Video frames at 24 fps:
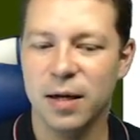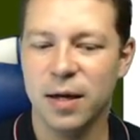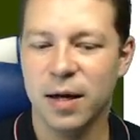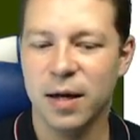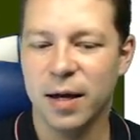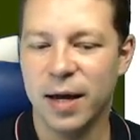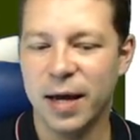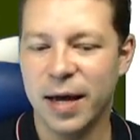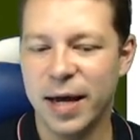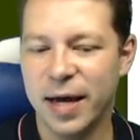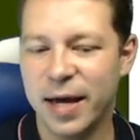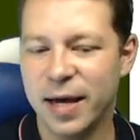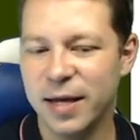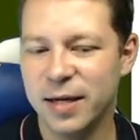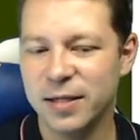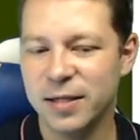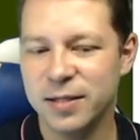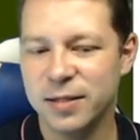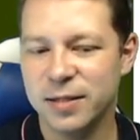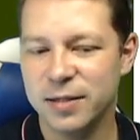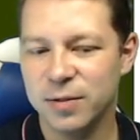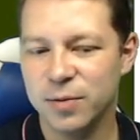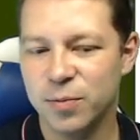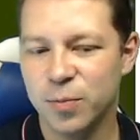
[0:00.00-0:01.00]

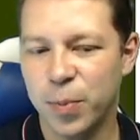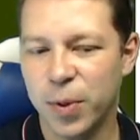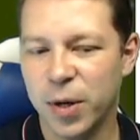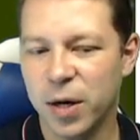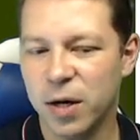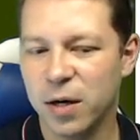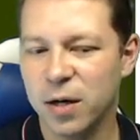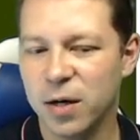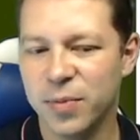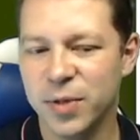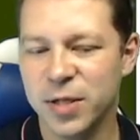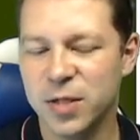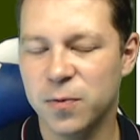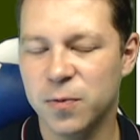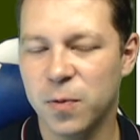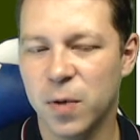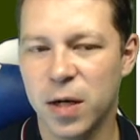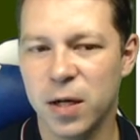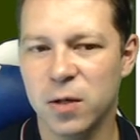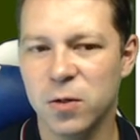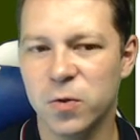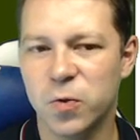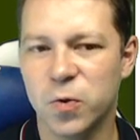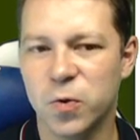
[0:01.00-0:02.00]
and partner bids
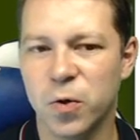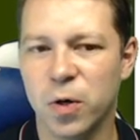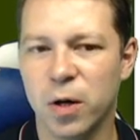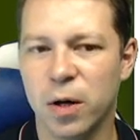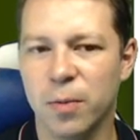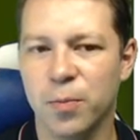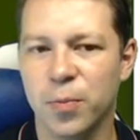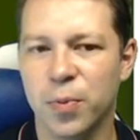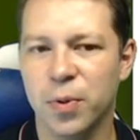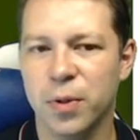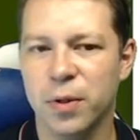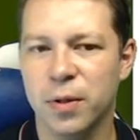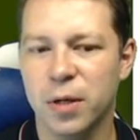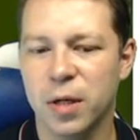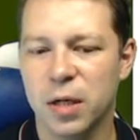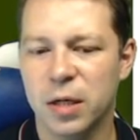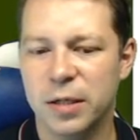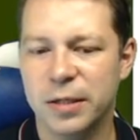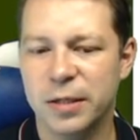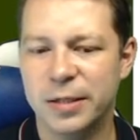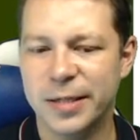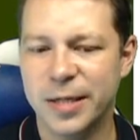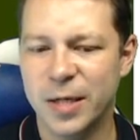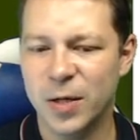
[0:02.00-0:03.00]
1 no trump.
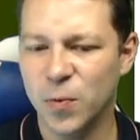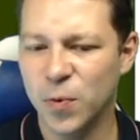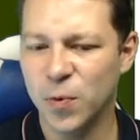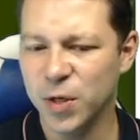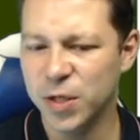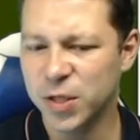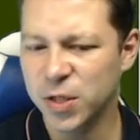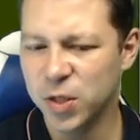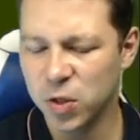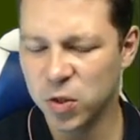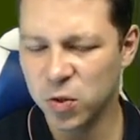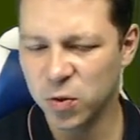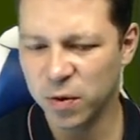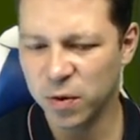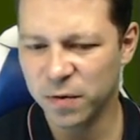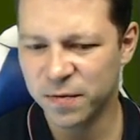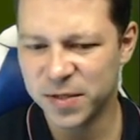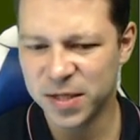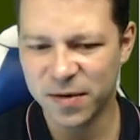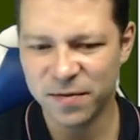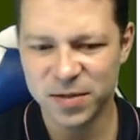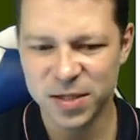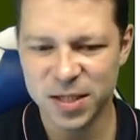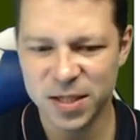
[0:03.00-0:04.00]
So what to do with
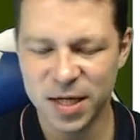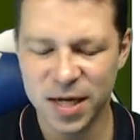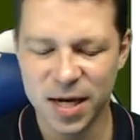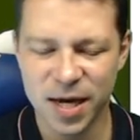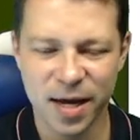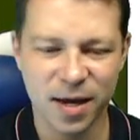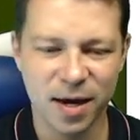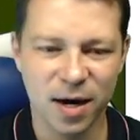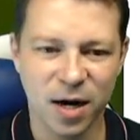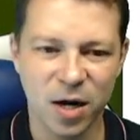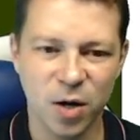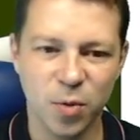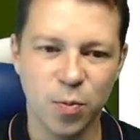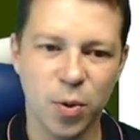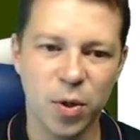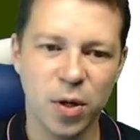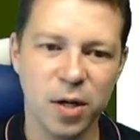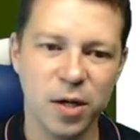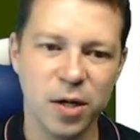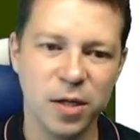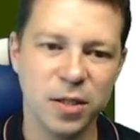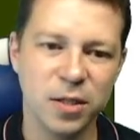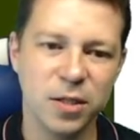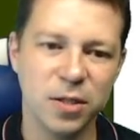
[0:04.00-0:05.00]
17 high card
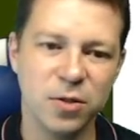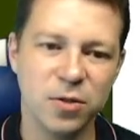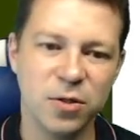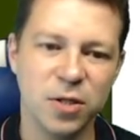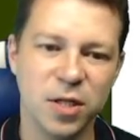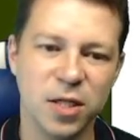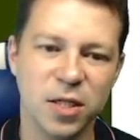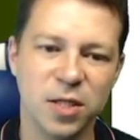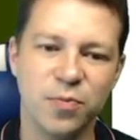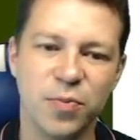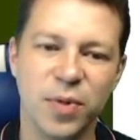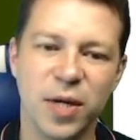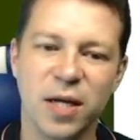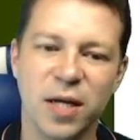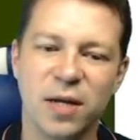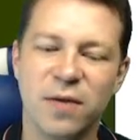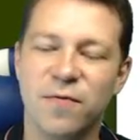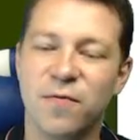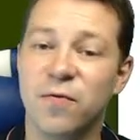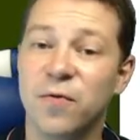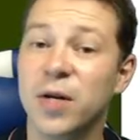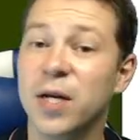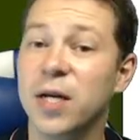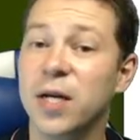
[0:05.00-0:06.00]
points? You just bid
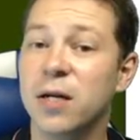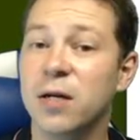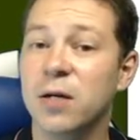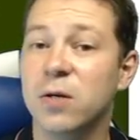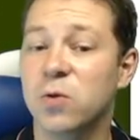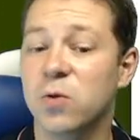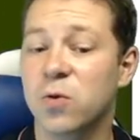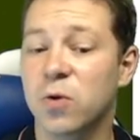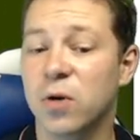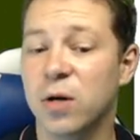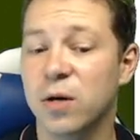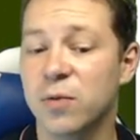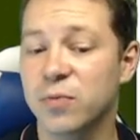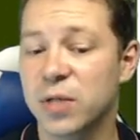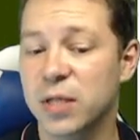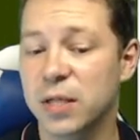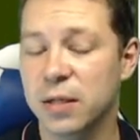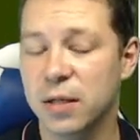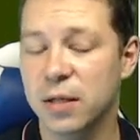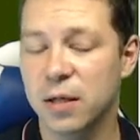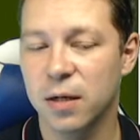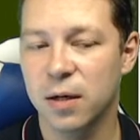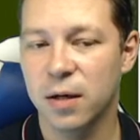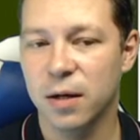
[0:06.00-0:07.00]
3 no
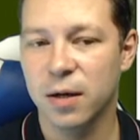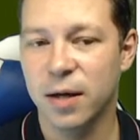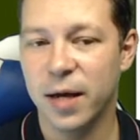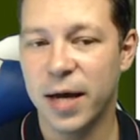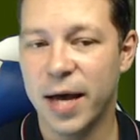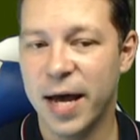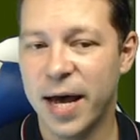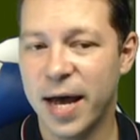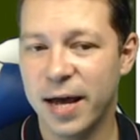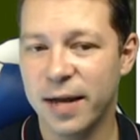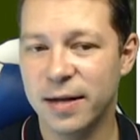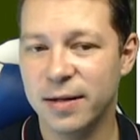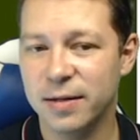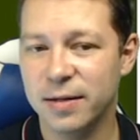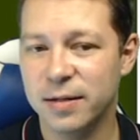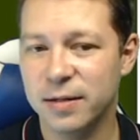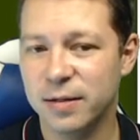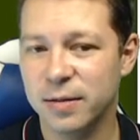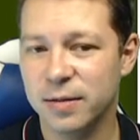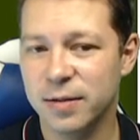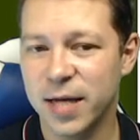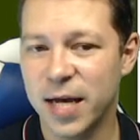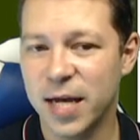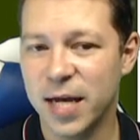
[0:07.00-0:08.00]
trumps. And
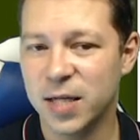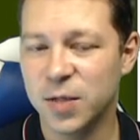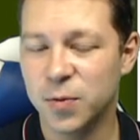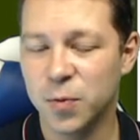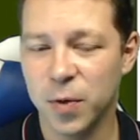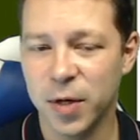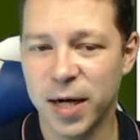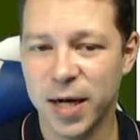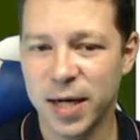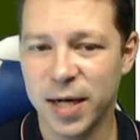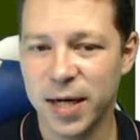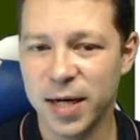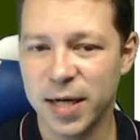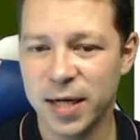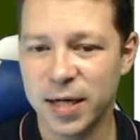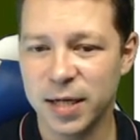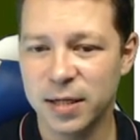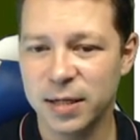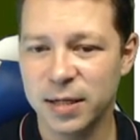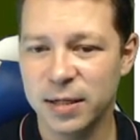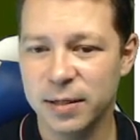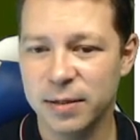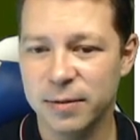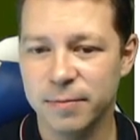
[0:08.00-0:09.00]
that's what I
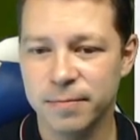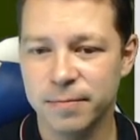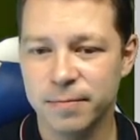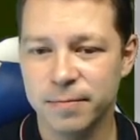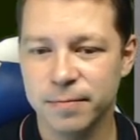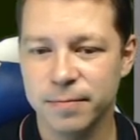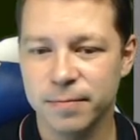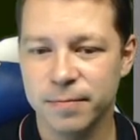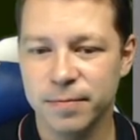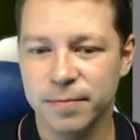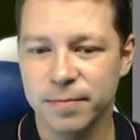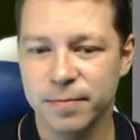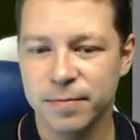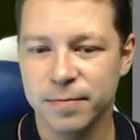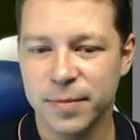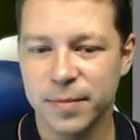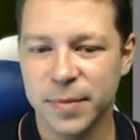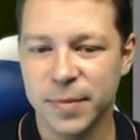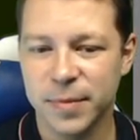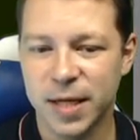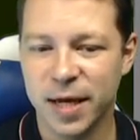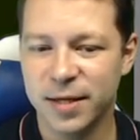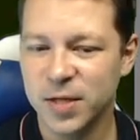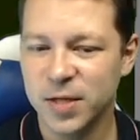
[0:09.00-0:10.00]
did.
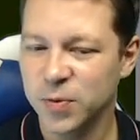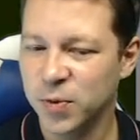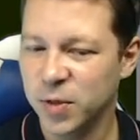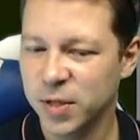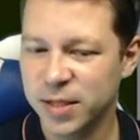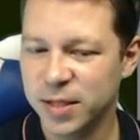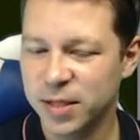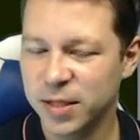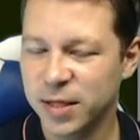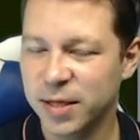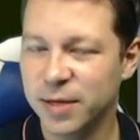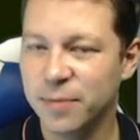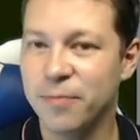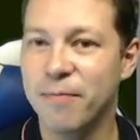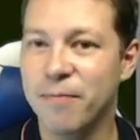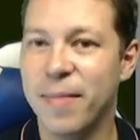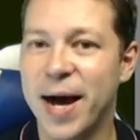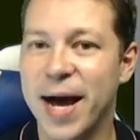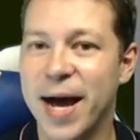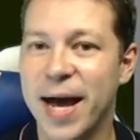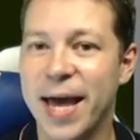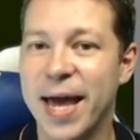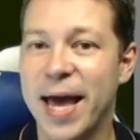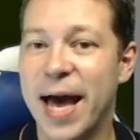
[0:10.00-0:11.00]
And this was
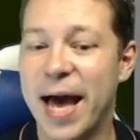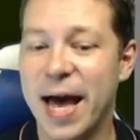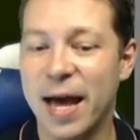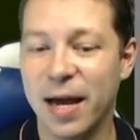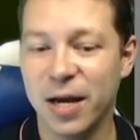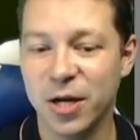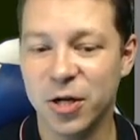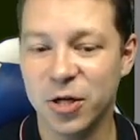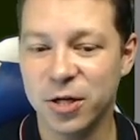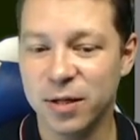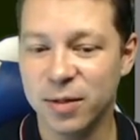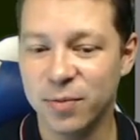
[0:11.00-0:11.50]
my actual